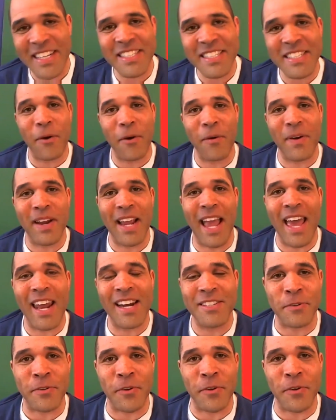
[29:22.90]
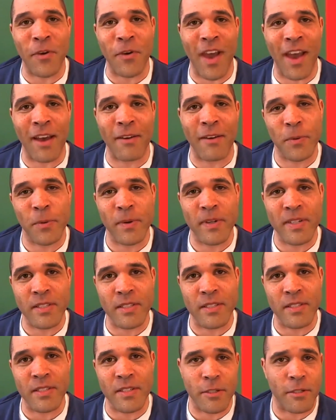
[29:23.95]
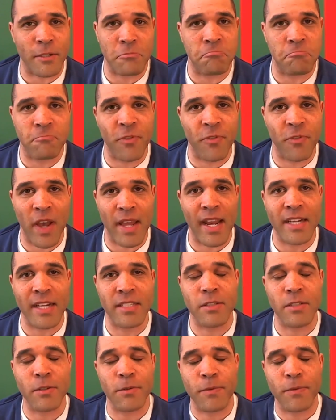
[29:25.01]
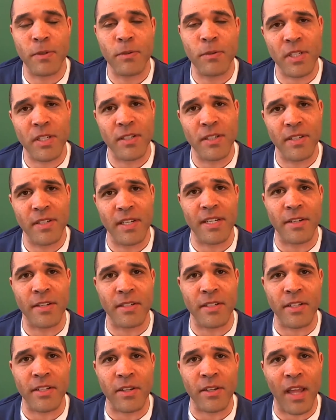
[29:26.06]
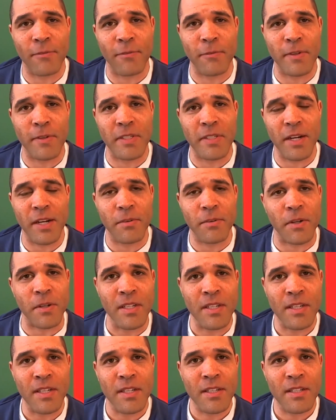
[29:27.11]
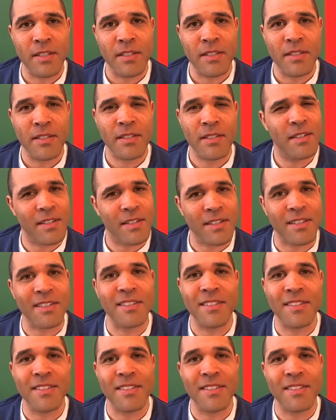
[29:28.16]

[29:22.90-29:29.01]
an easygoing attitude you have towards your financial future and your your life in general. Well, I mean, yeah.